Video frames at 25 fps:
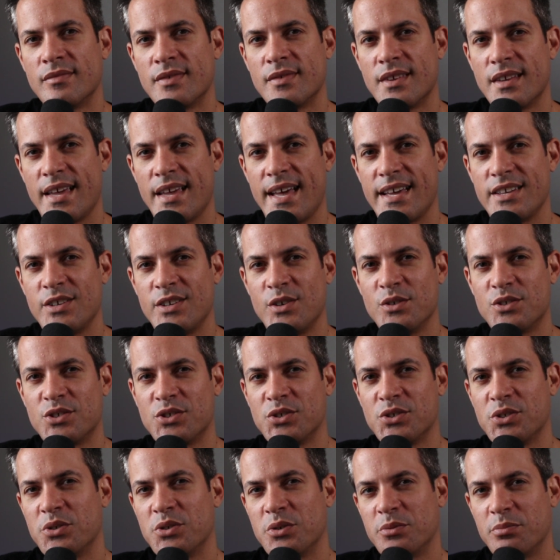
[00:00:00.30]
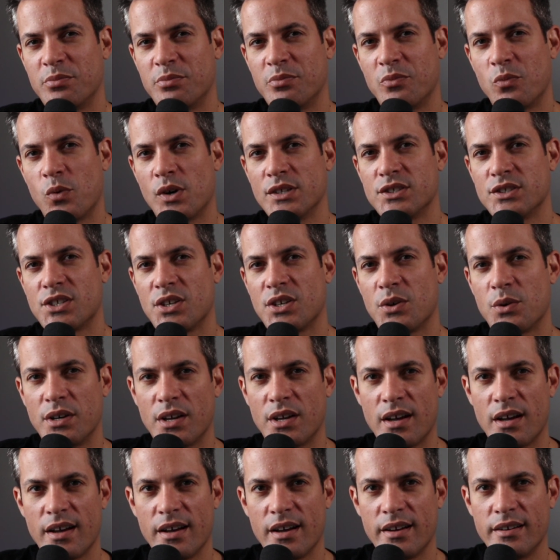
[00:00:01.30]
Hey YouTube, what's going
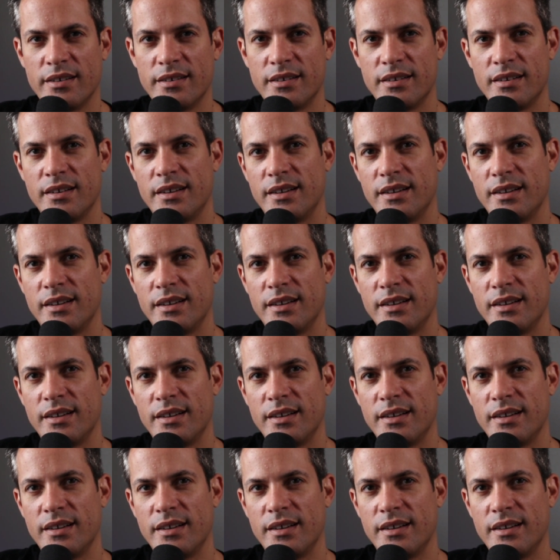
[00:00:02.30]
on?